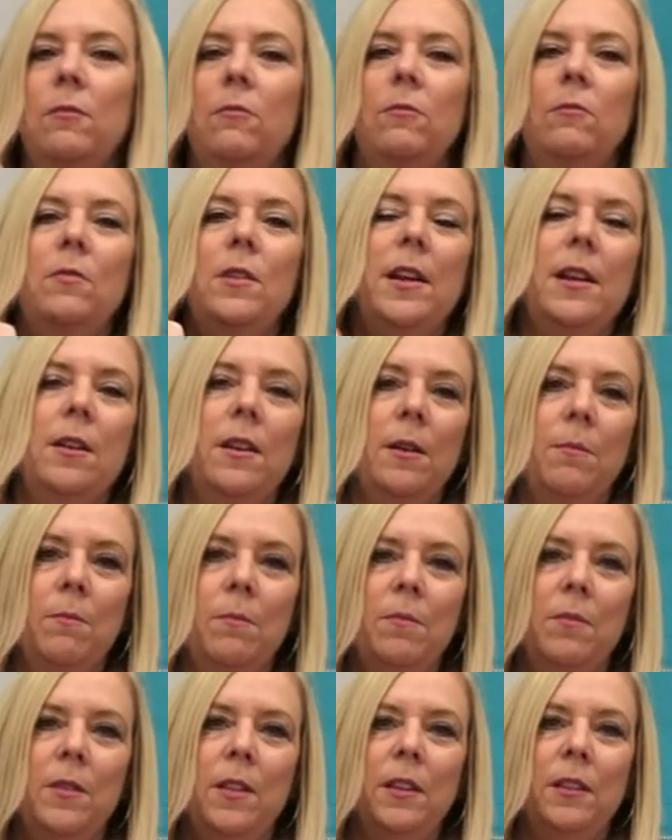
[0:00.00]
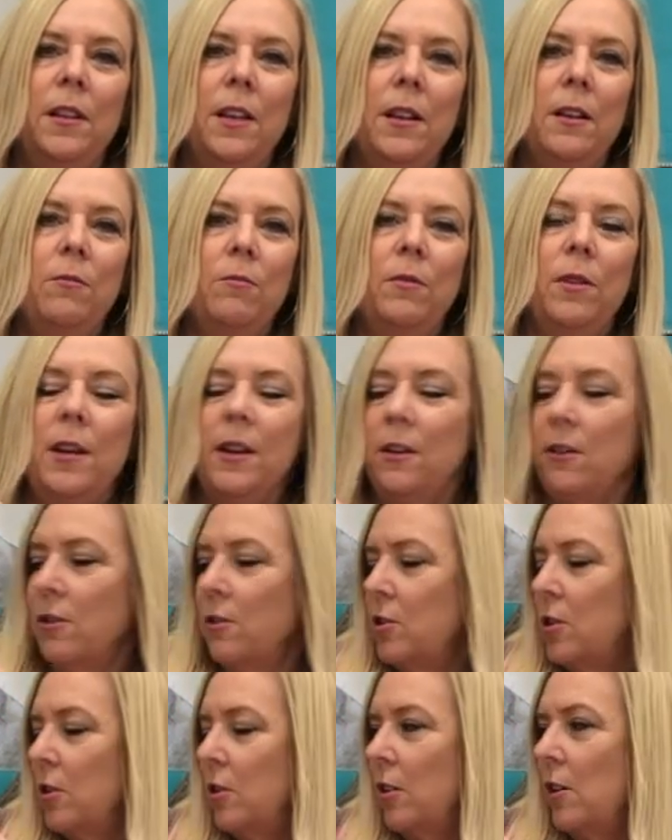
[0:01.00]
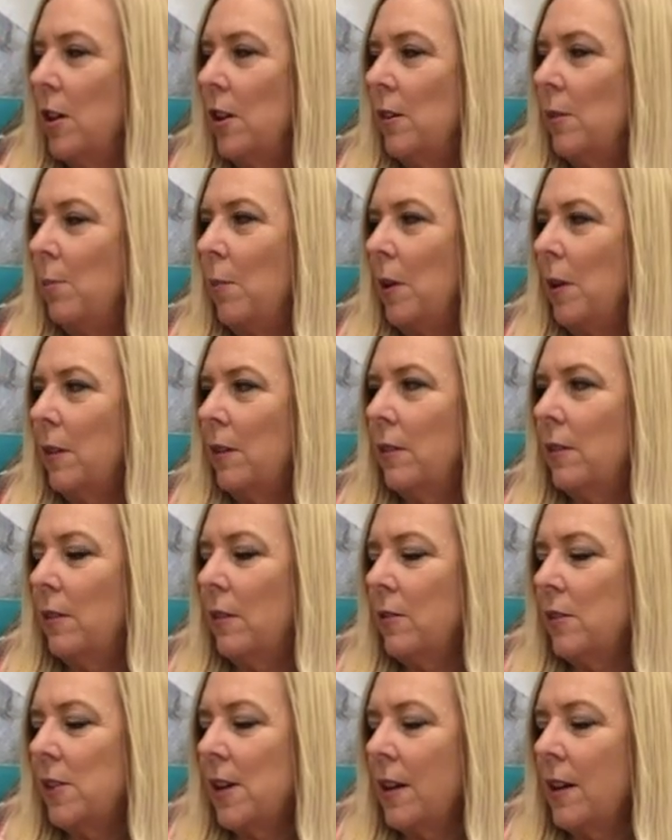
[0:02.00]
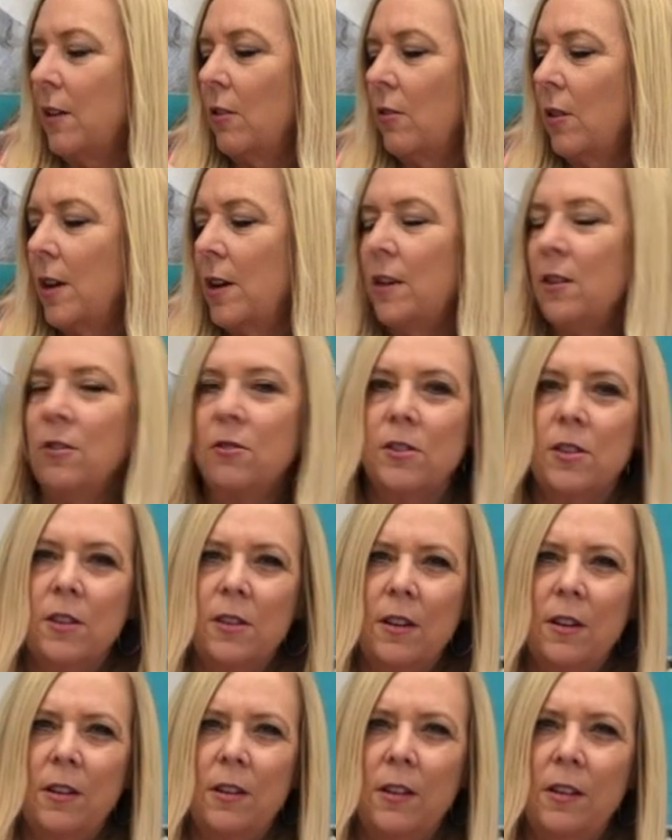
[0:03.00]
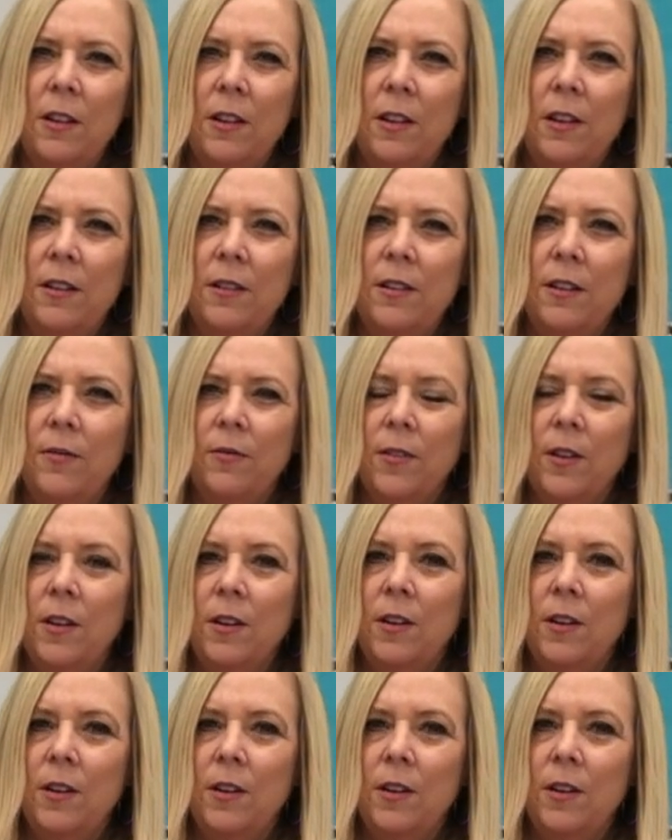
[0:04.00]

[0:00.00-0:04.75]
reading, the little reader journeys books. So second grade yours is going to look a little different.